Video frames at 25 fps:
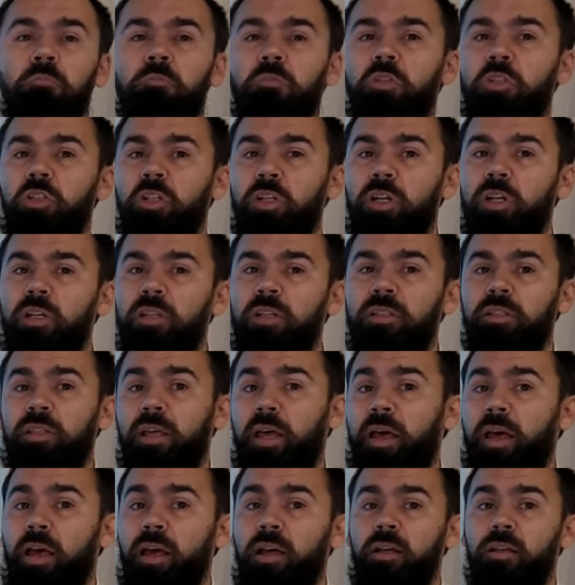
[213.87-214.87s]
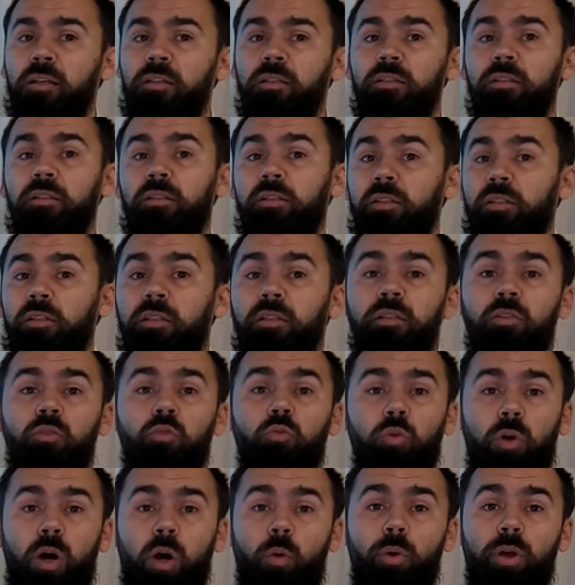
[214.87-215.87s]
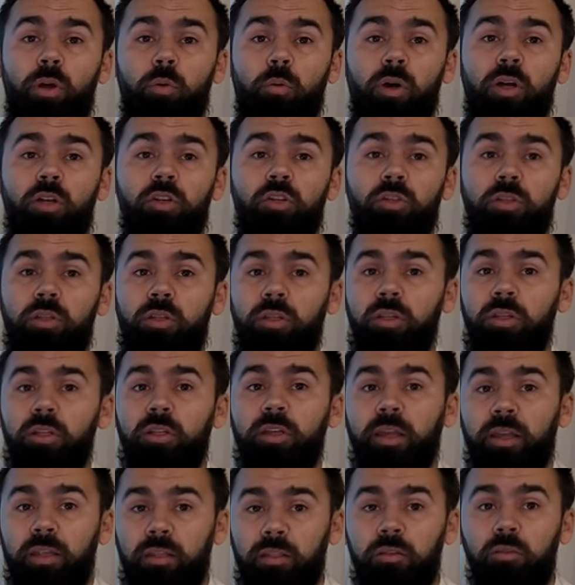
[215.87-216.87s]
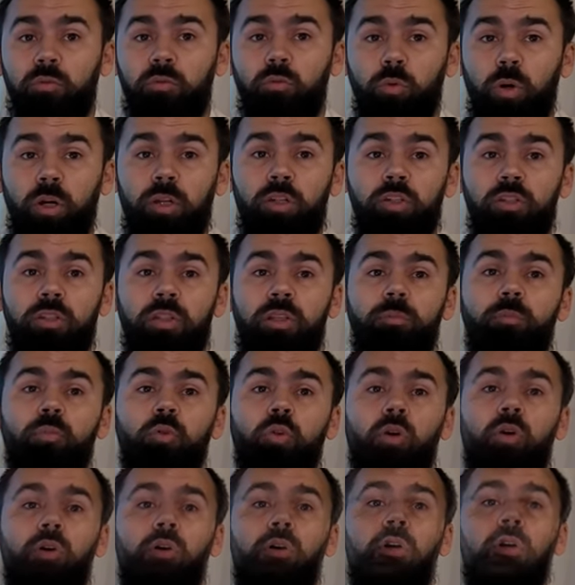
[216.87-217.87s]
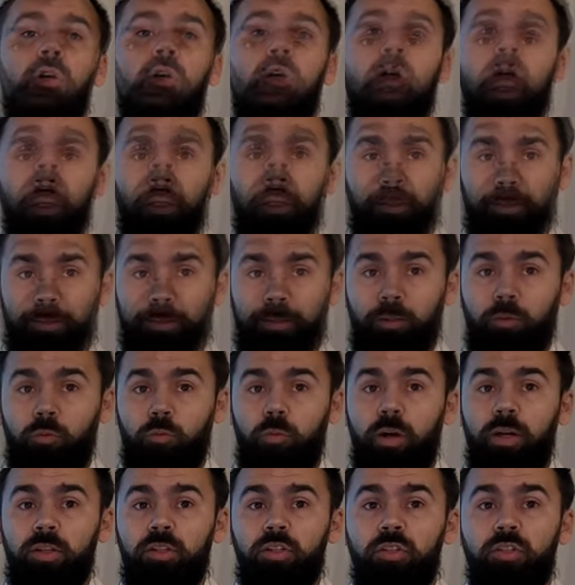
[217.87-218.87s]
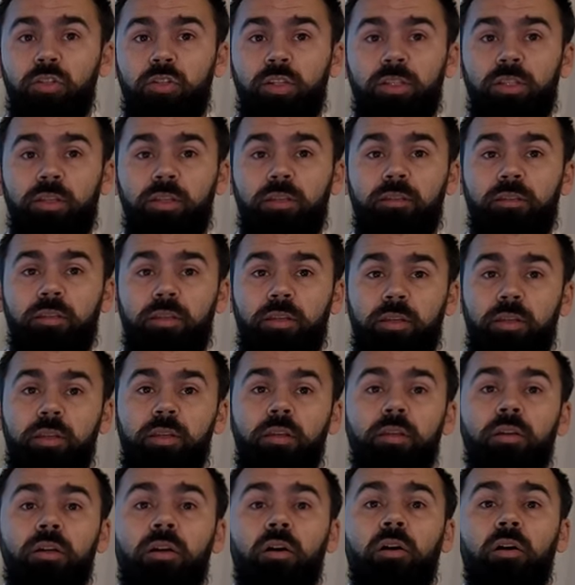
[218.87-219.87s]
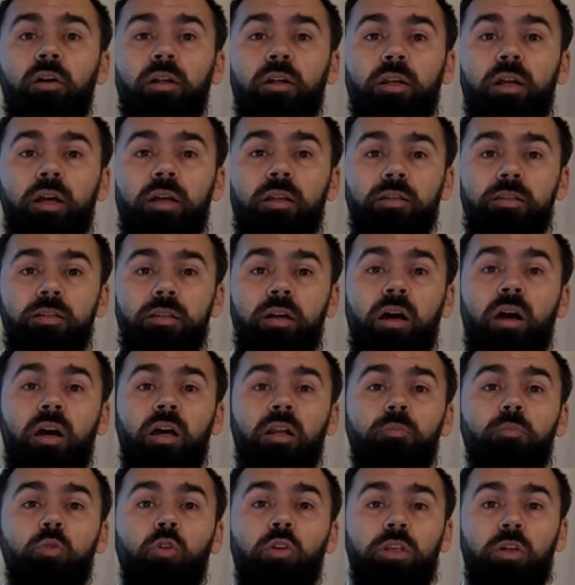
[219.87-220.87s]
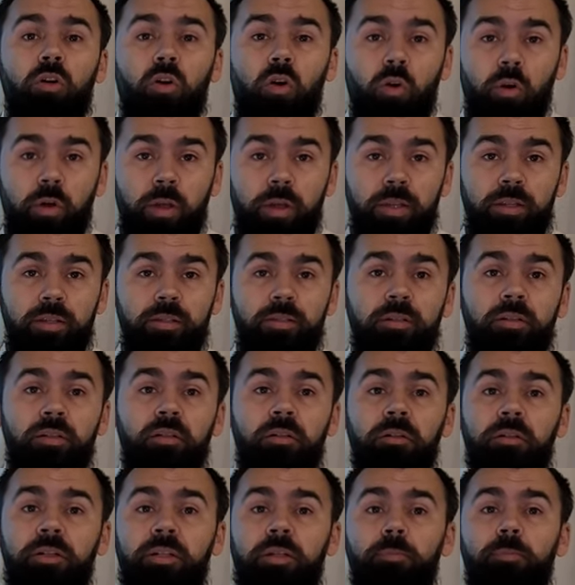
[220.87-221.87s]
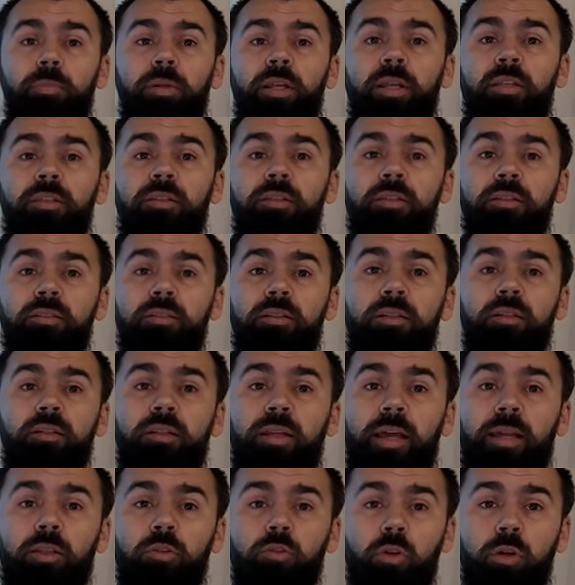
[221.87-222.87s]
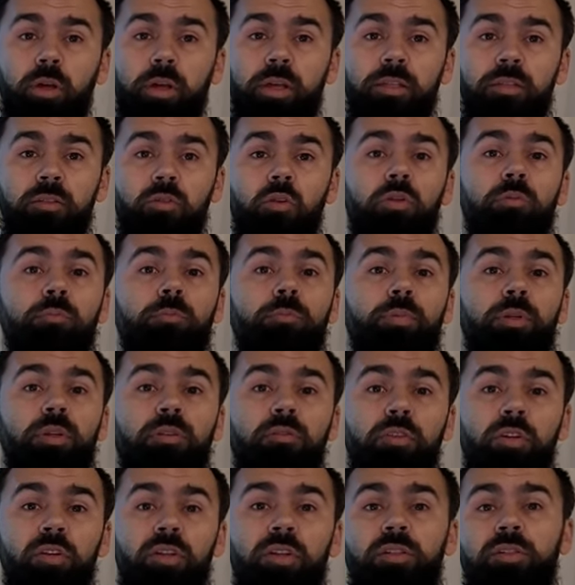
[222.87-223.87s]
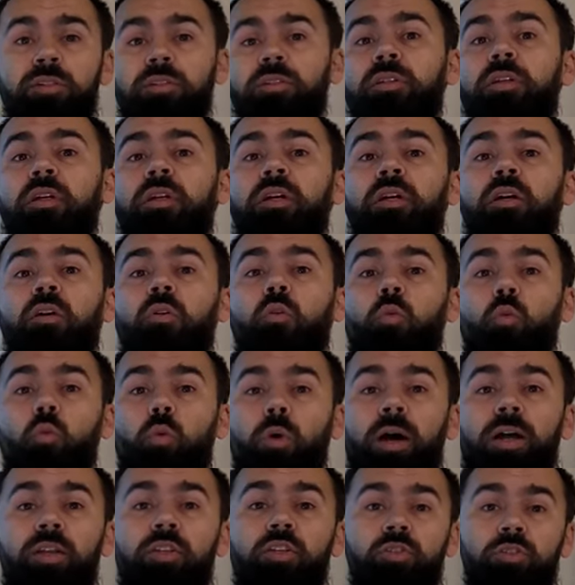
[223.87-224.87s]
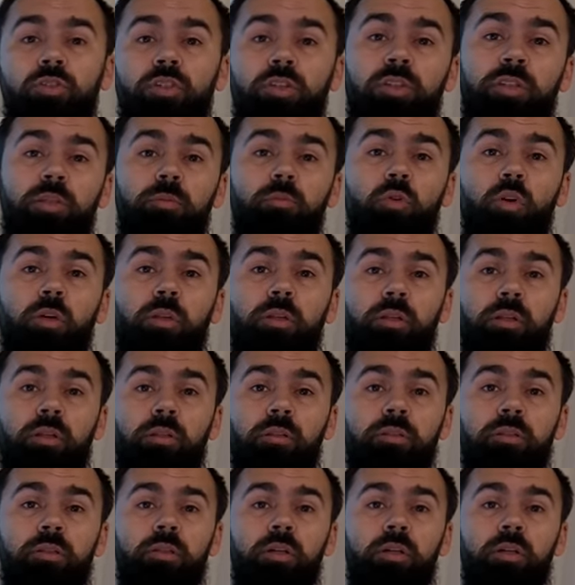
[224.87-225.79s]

just as the Huawei Watch 3 and Watch 3 Pro. The Watch GT3 runs Harmony OS, replacing the Lite OS on previous Watch GT models.